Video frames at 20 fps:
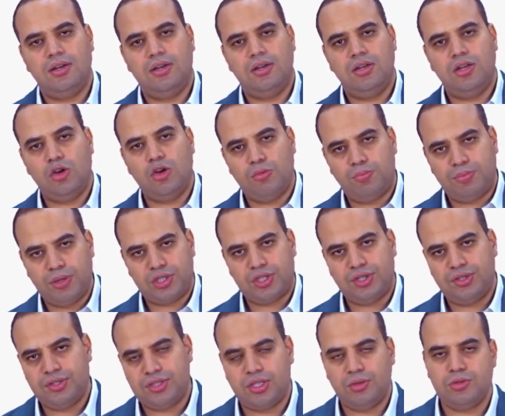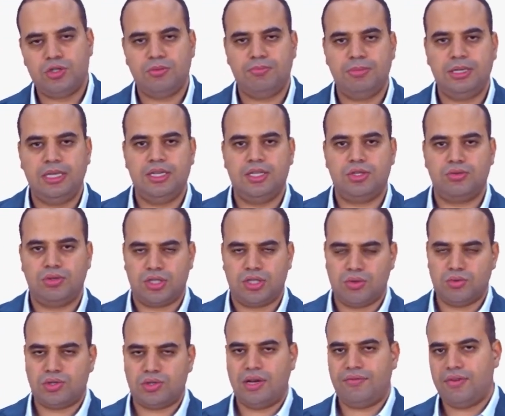low pressure is going
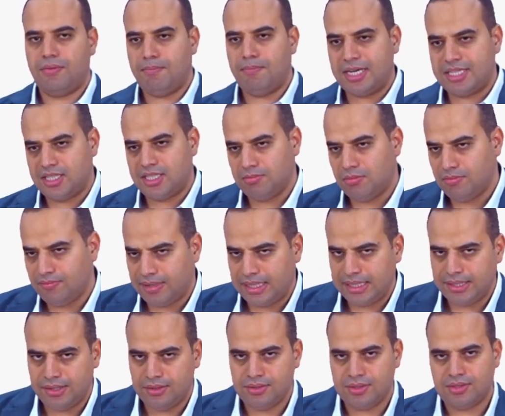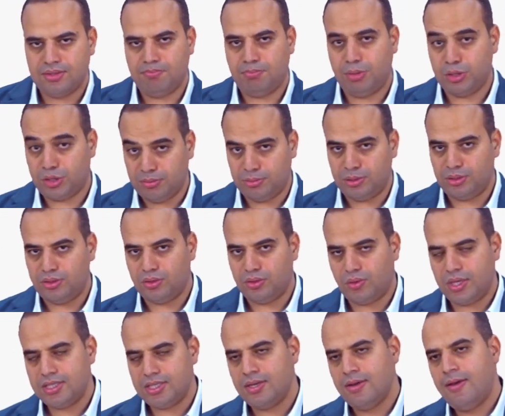to have a maximum values possible,
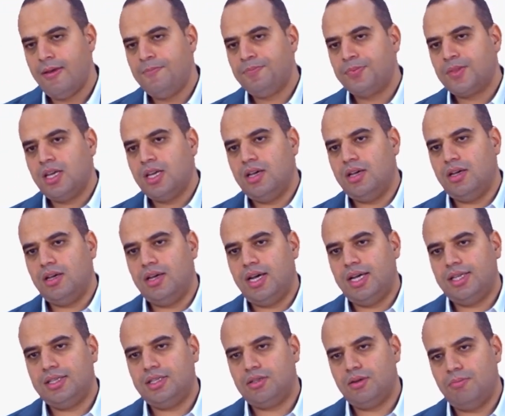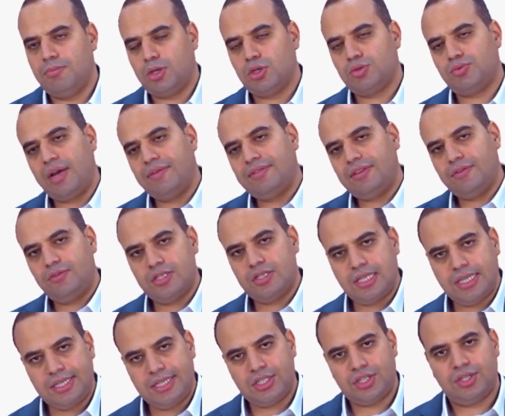right? And because we have the
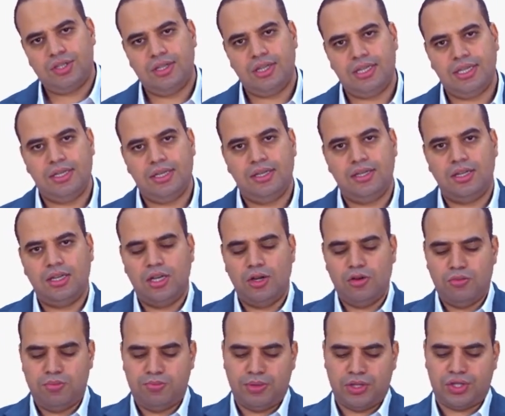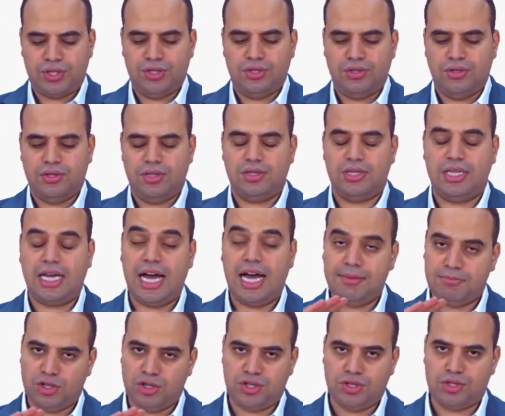fuselage, the high
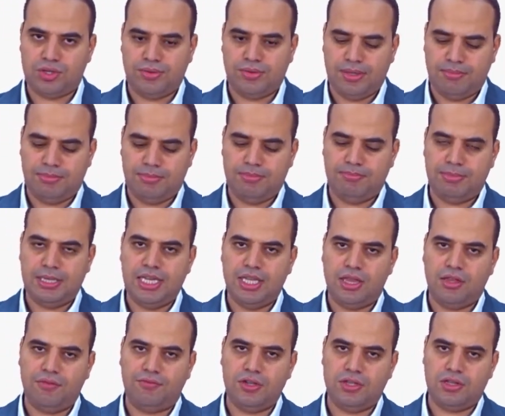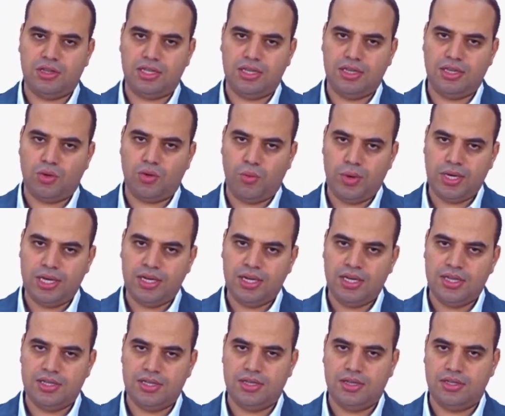pressure, beneath the wing
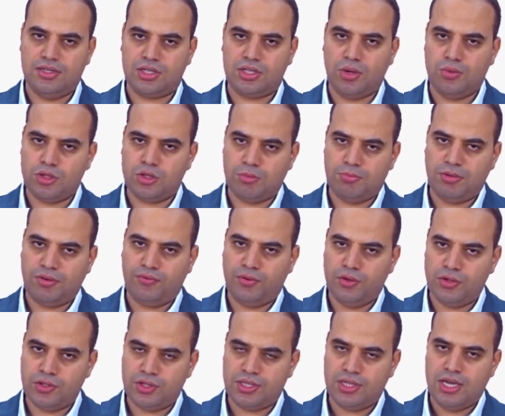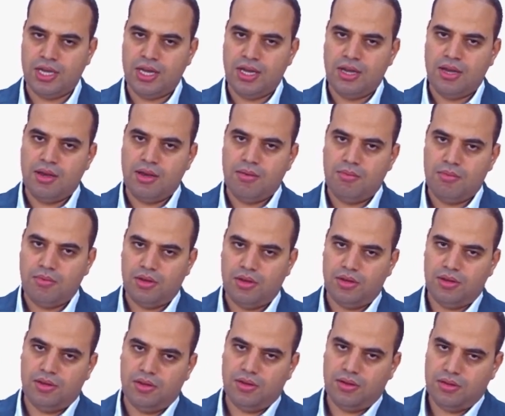is going to be first
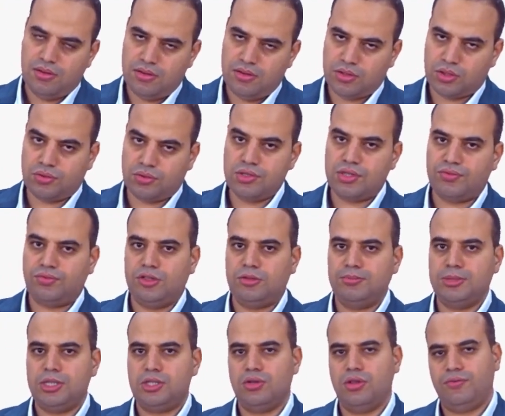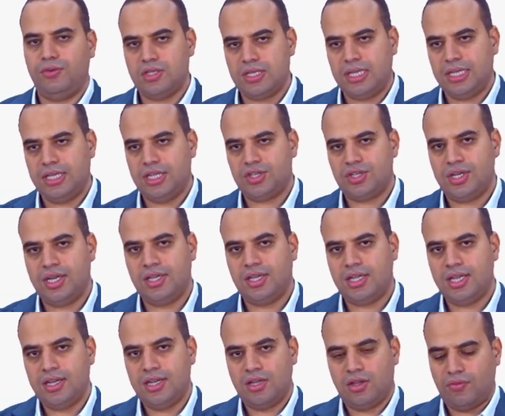transformed to the fuselage, and
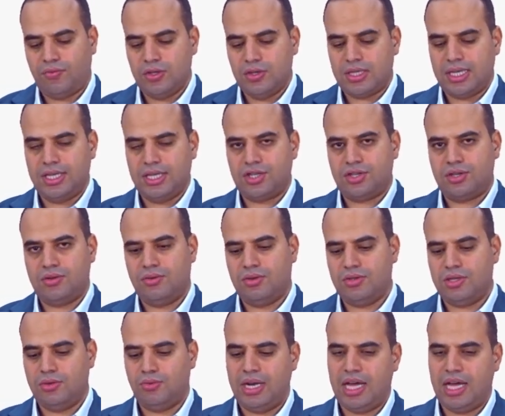then the fuselage will